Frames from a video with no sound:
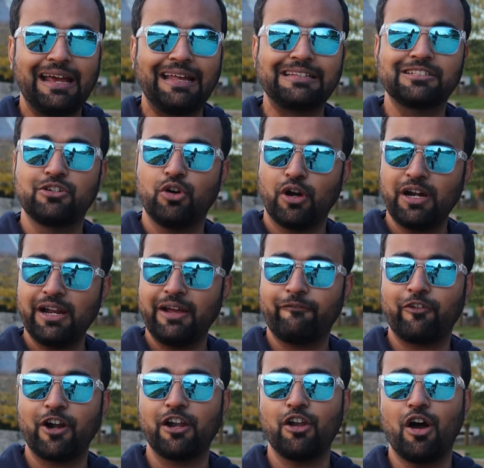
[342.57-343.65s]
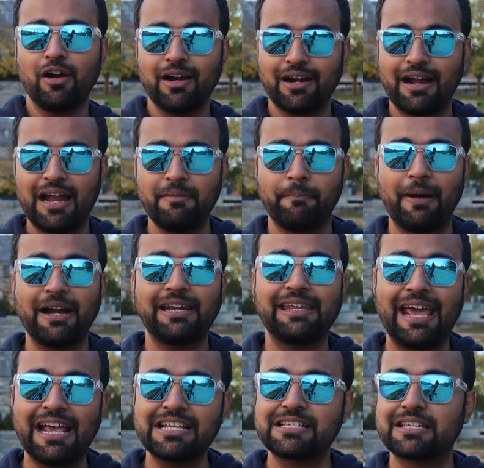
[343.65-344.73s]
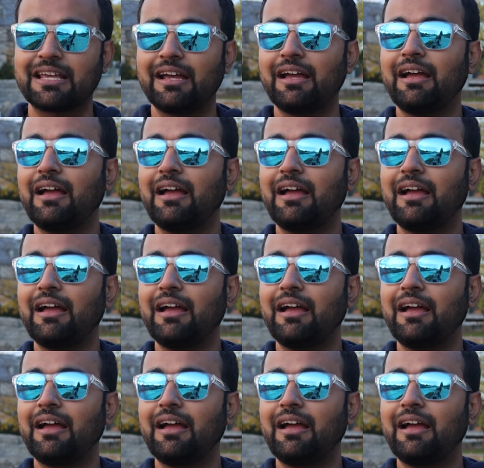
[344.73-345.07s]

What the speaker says: It's good for a longer run, but yes,